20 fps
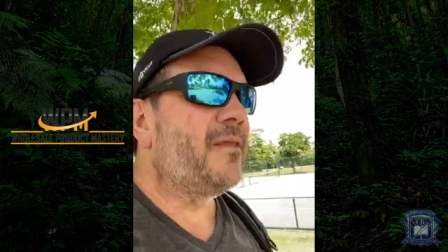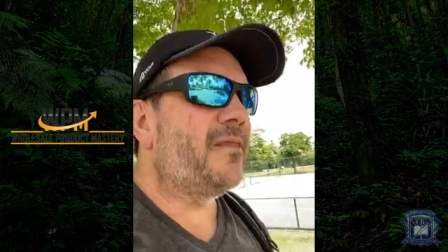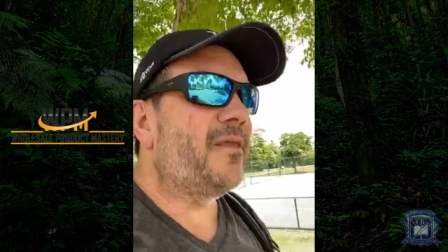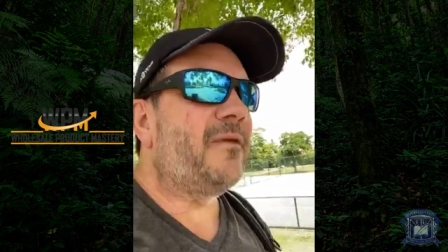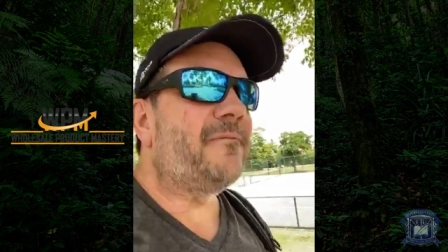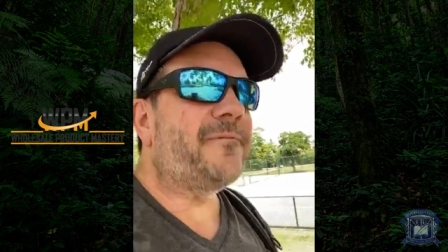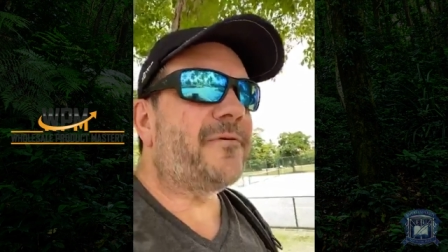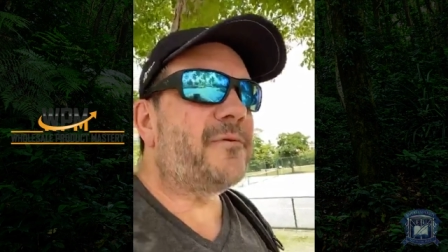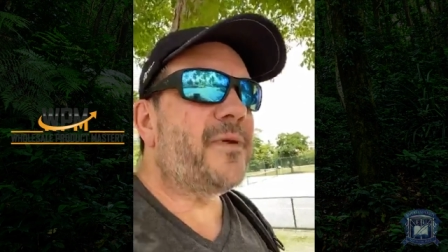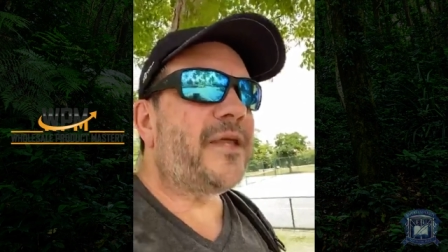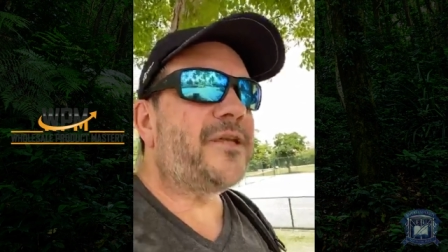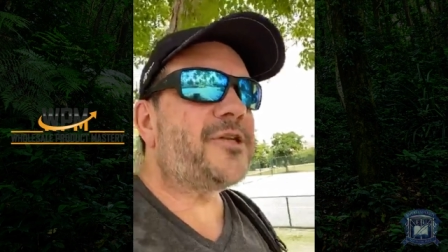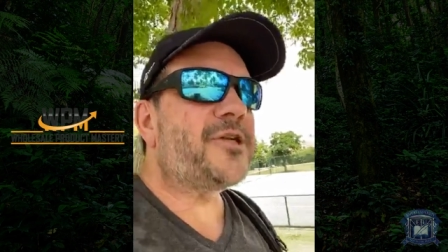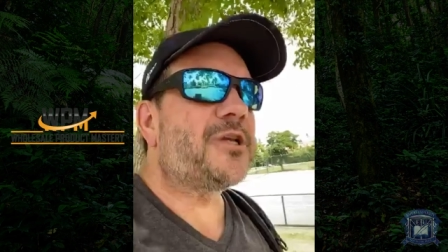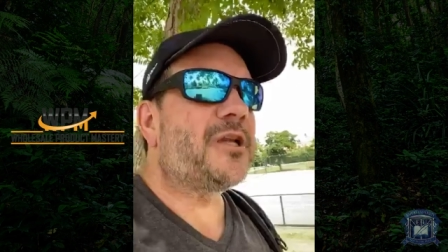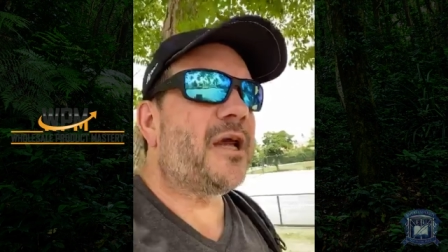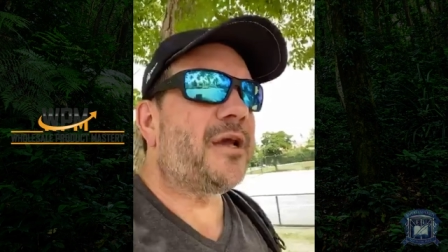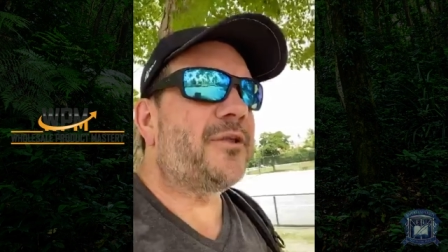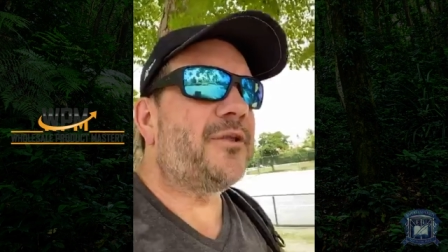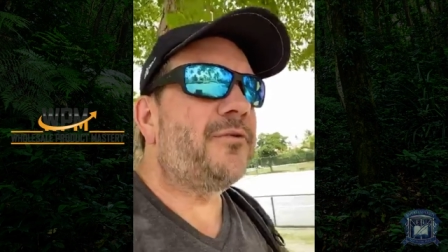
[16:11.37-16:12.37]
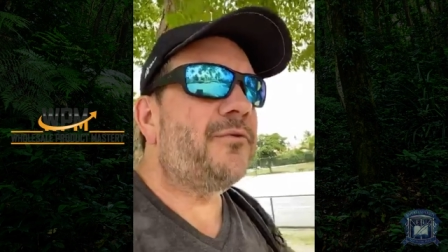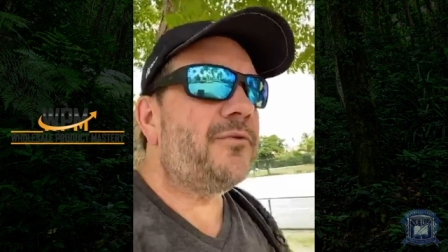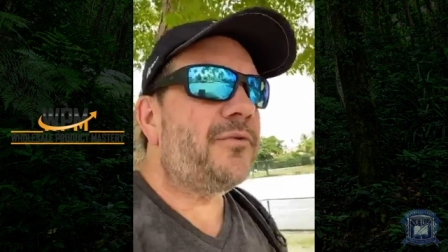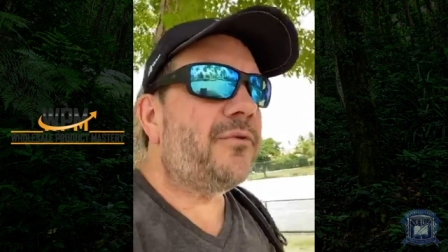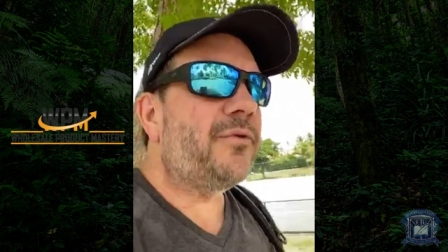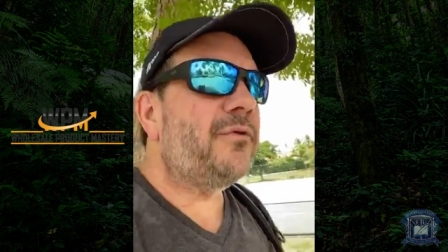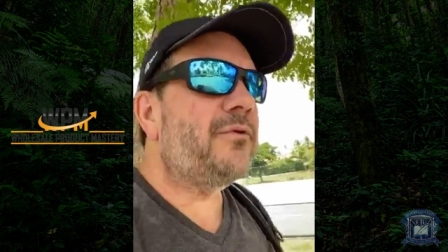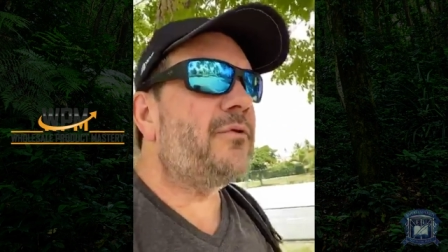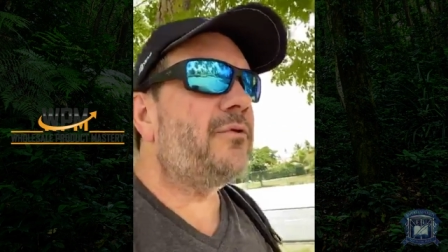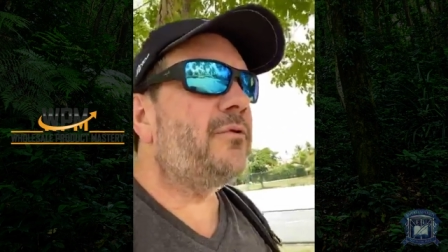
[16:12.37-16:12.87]
information on
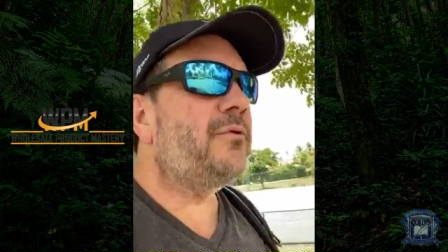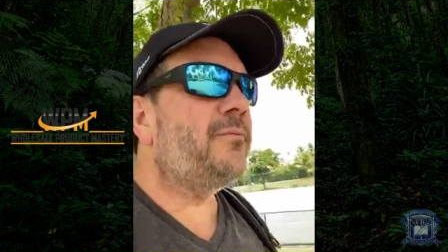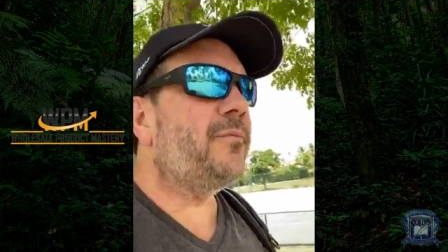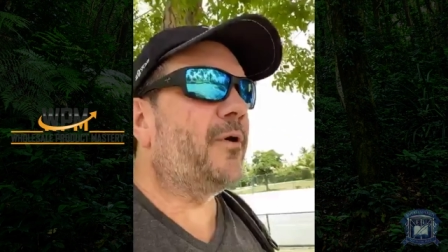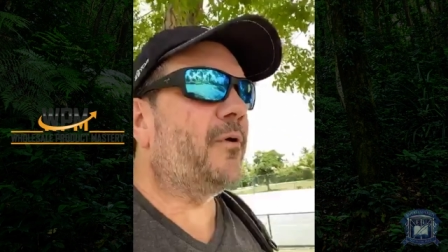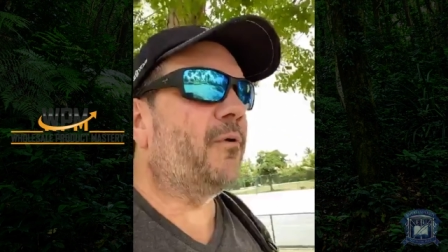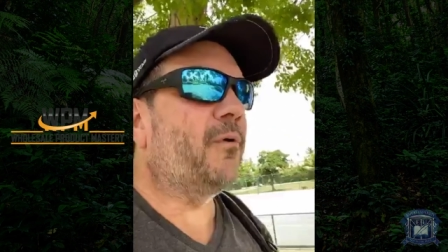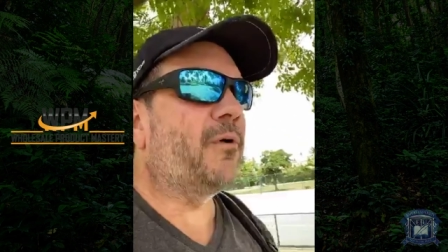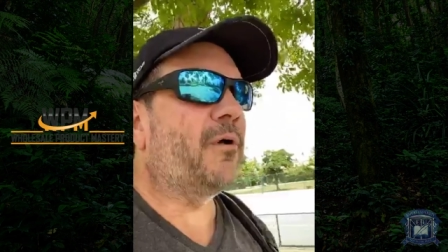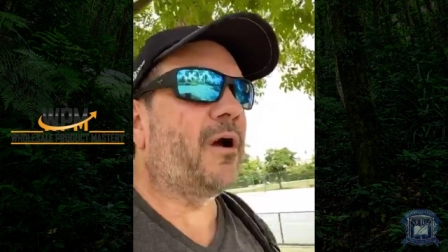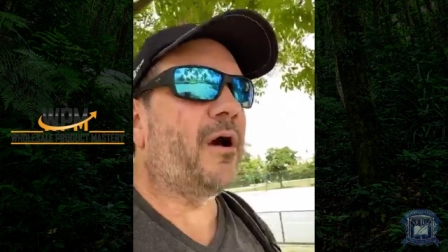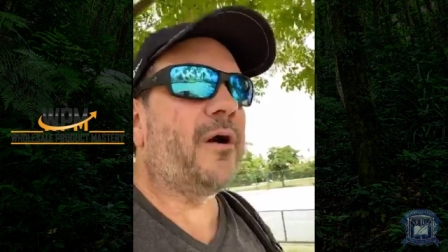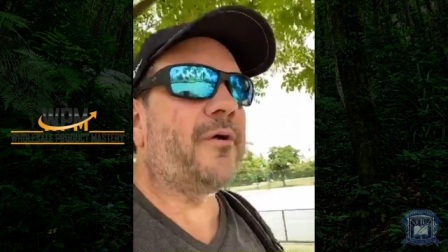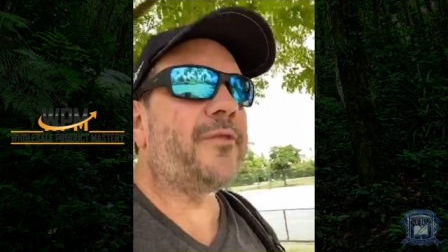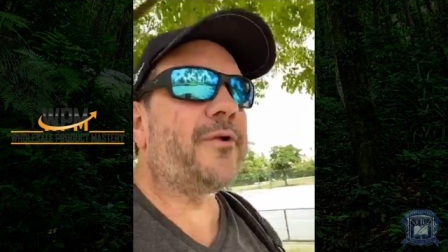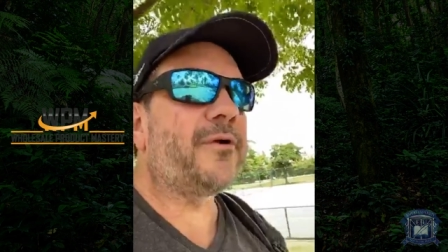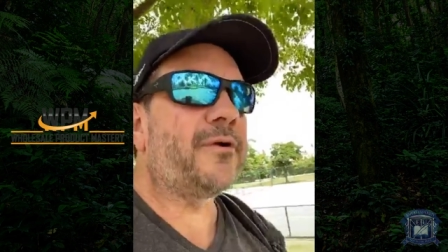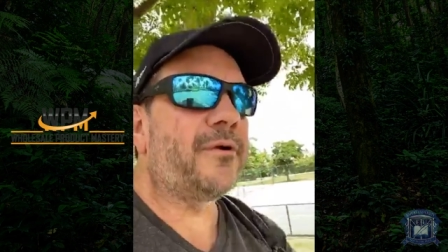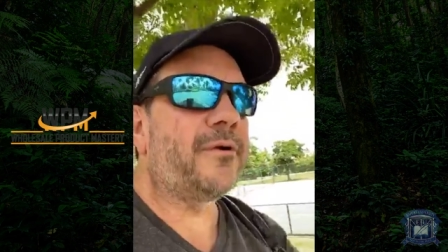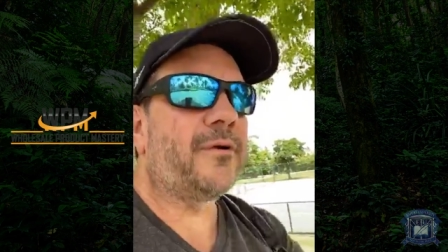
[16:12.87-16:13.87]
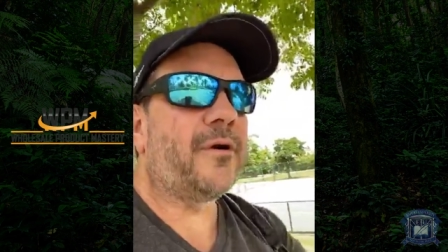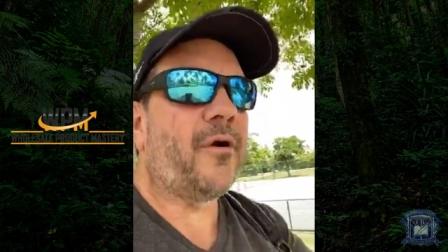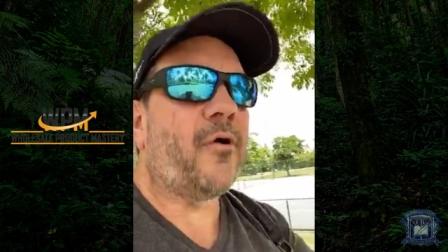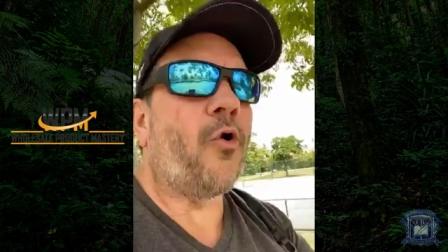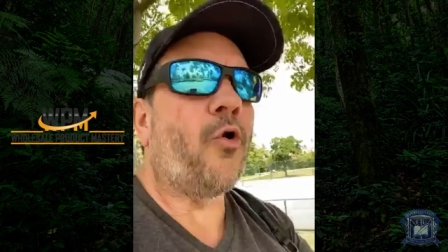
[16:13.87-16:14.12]
YouTube or other